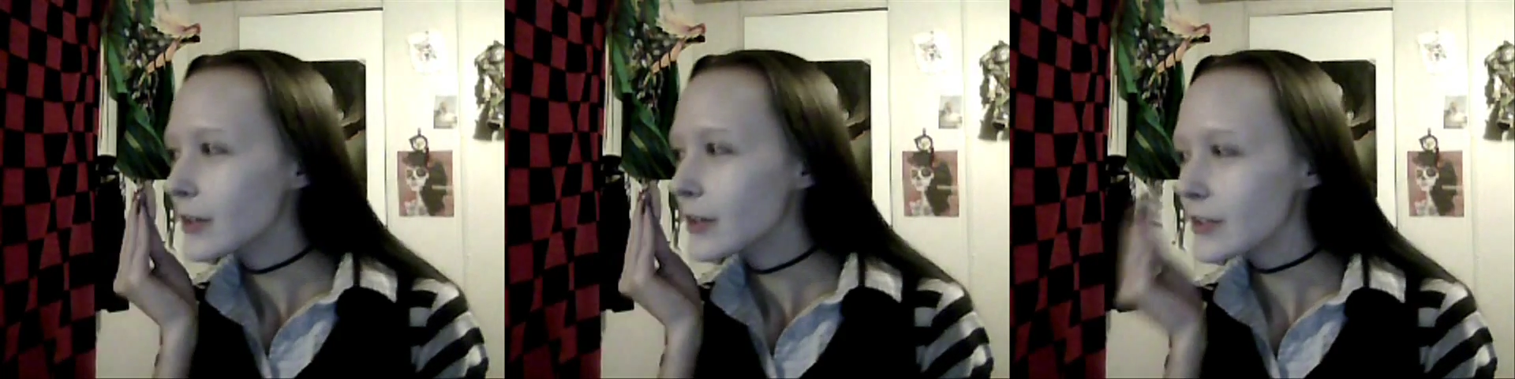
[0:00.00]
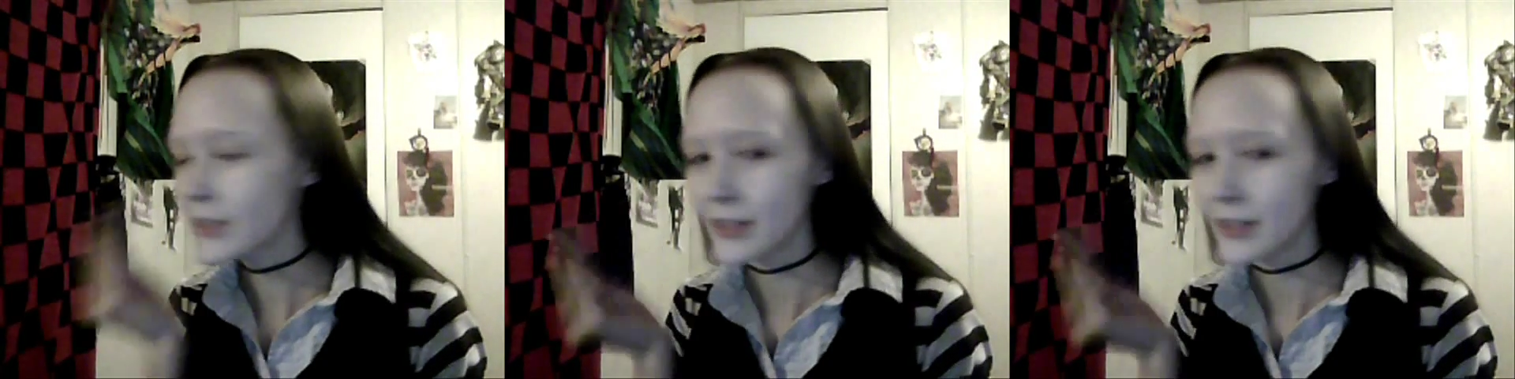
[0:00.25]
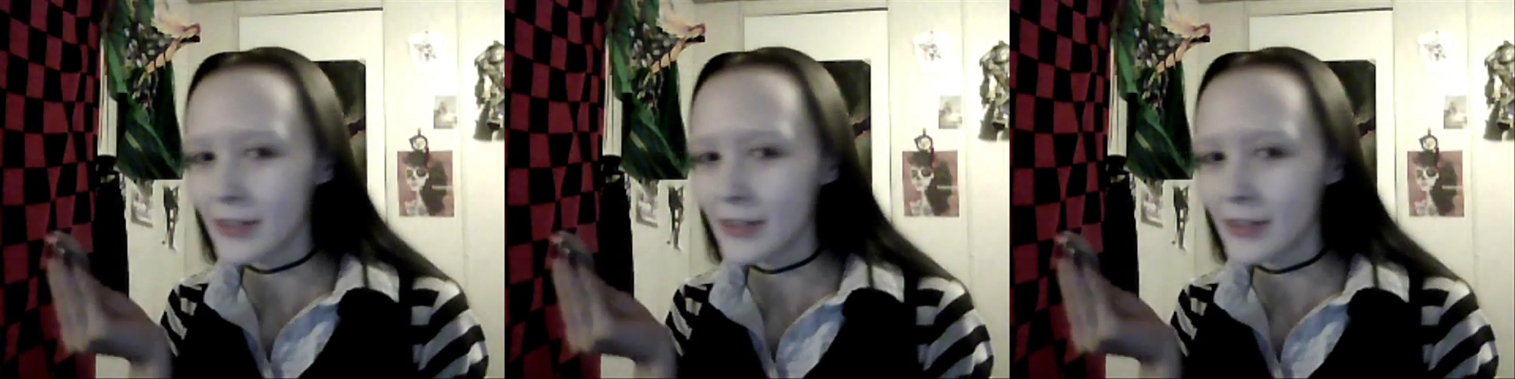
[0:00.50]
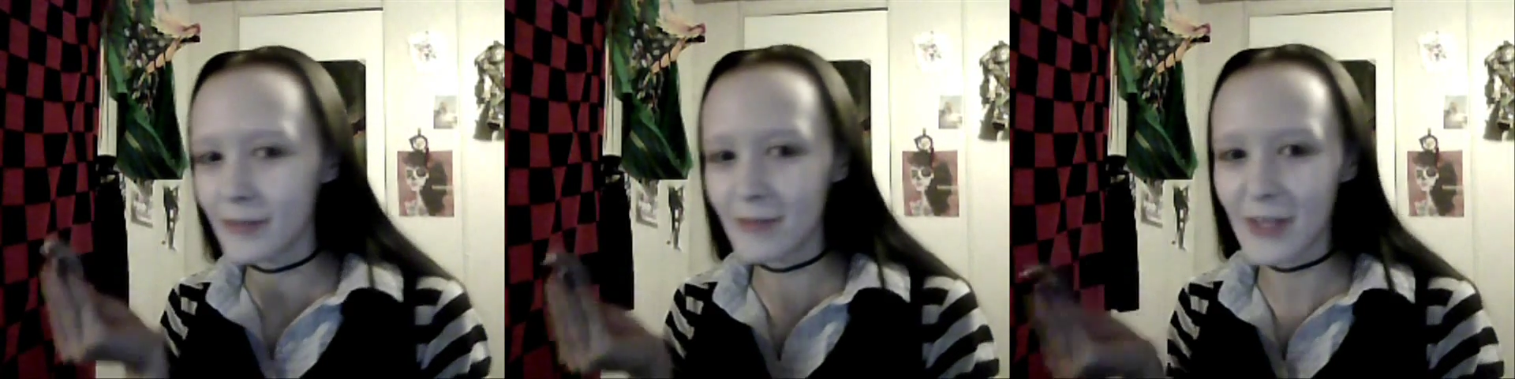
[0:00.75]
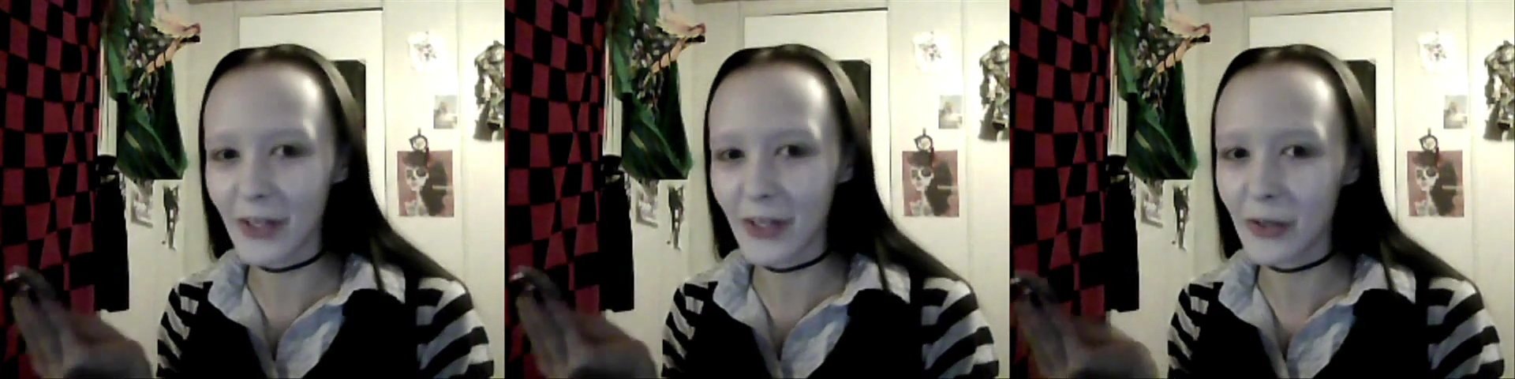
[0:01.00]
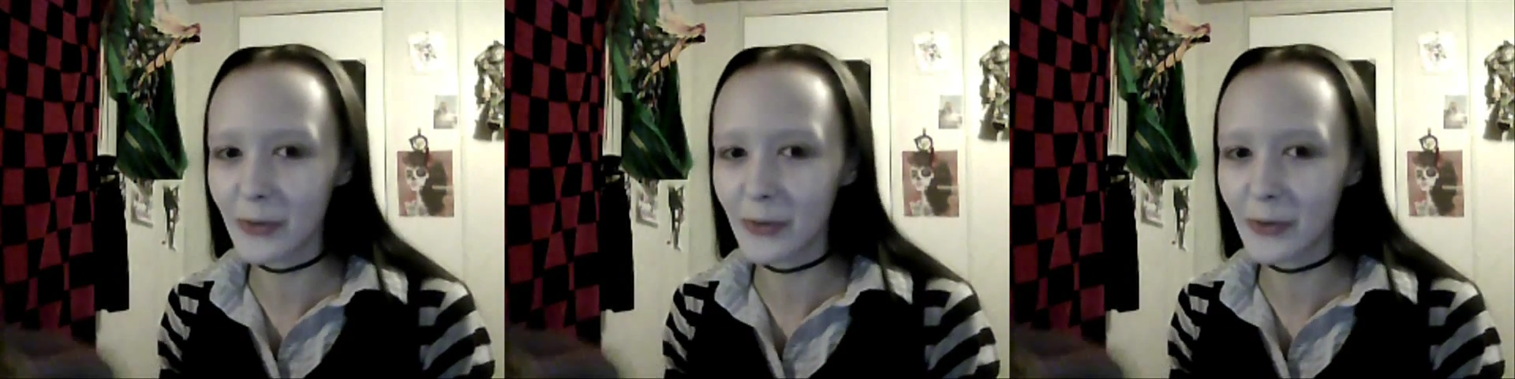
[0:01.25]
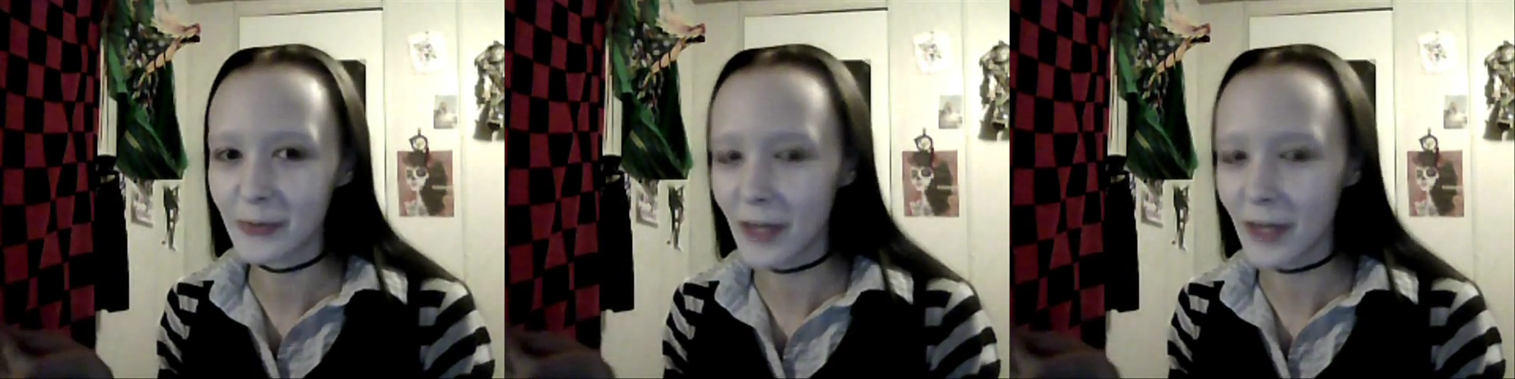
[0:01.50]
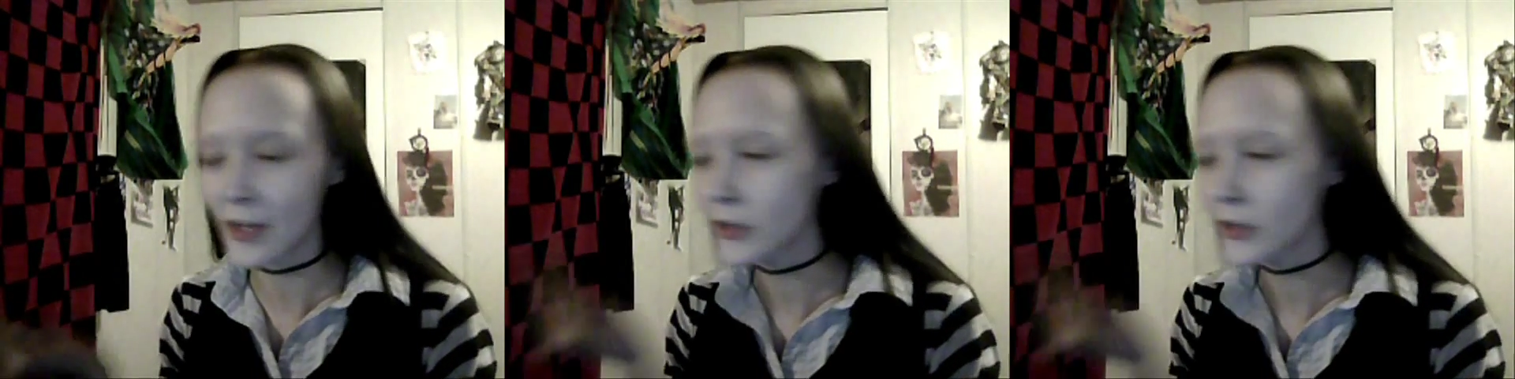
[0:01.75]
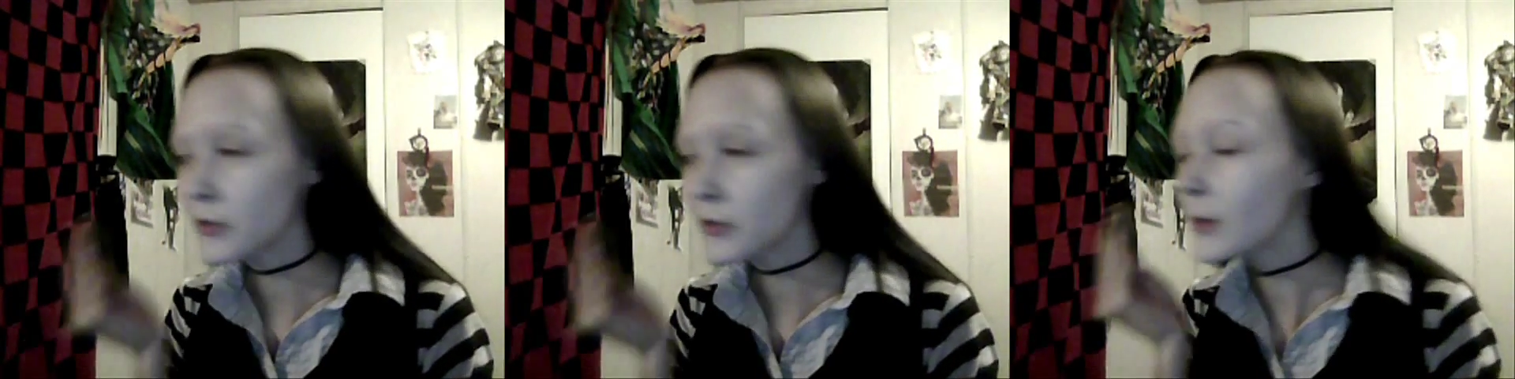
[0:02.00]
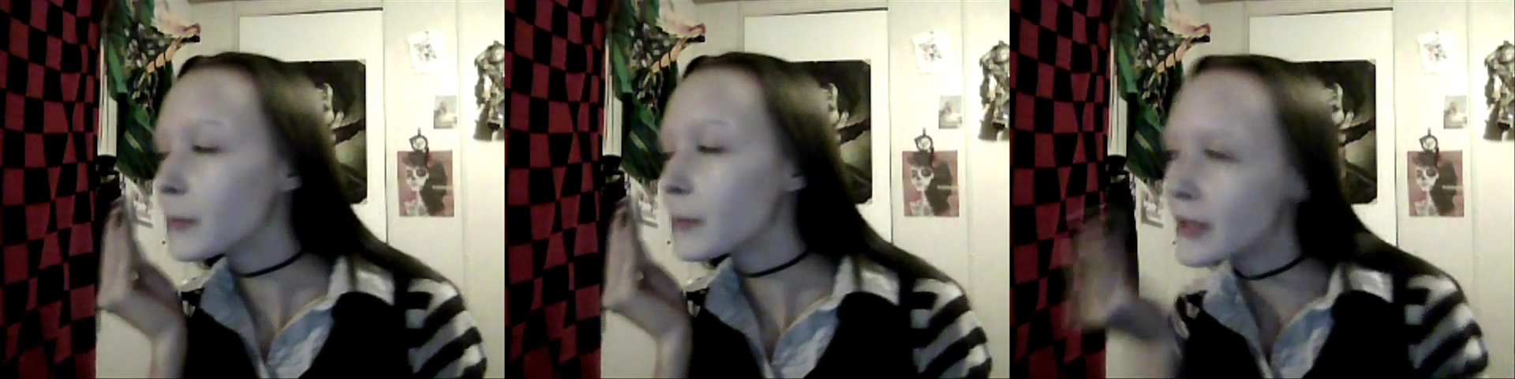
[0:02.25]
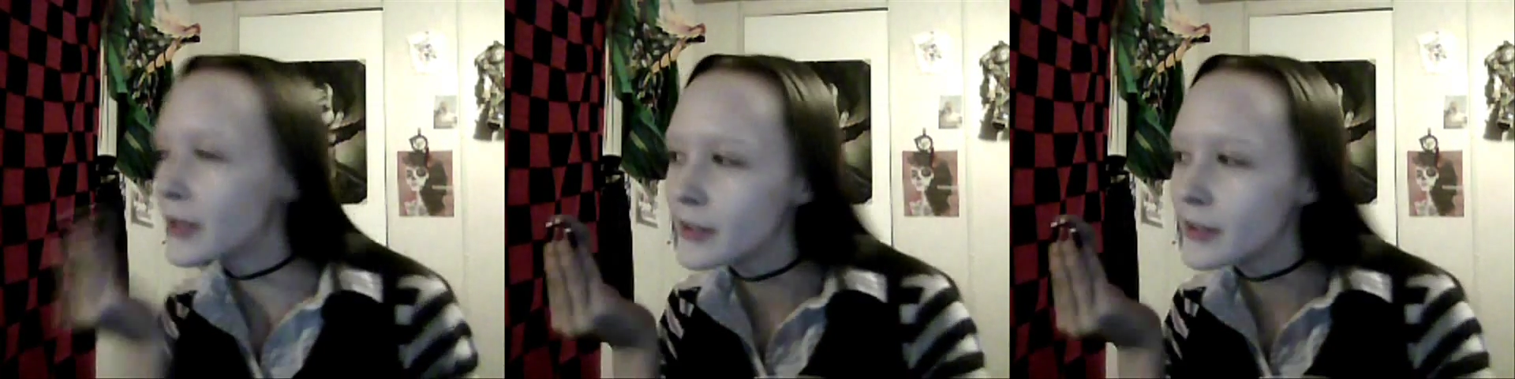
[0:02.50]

to tell you how to do it, but